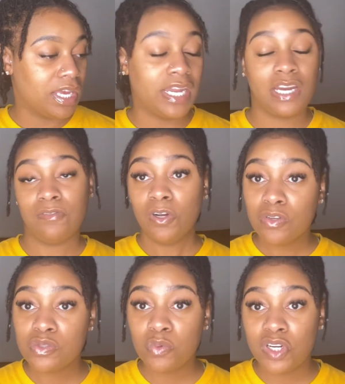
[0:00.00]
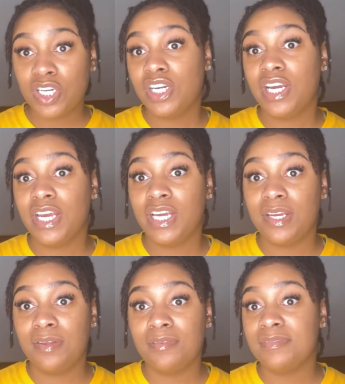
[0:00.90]
and that rose water,
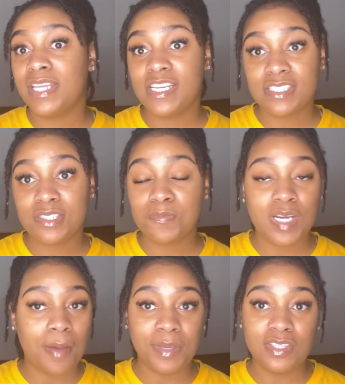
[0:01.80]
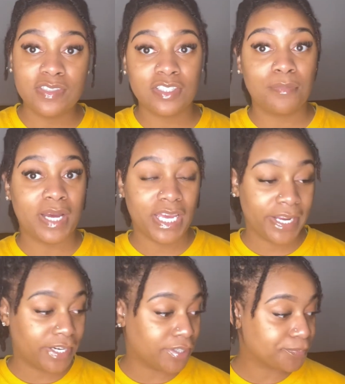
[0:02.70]
and that's what I've been using on my
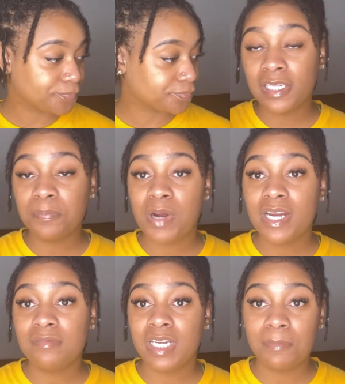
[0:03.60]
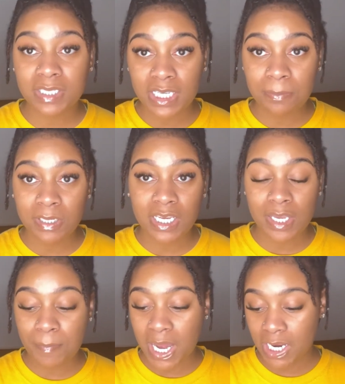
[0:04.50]
hair. Another product that I'm keeping
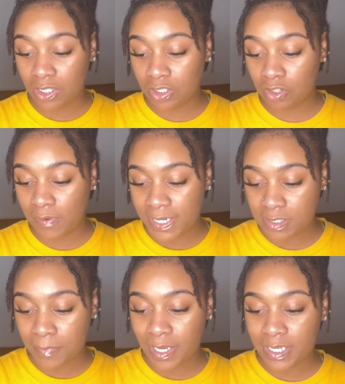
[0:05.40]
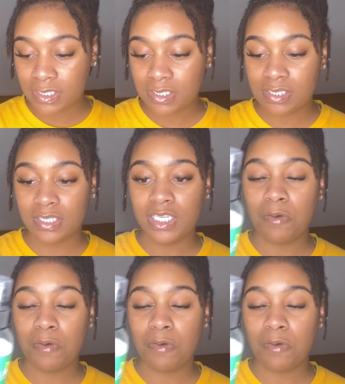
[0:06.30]
in my little regimen is the Talia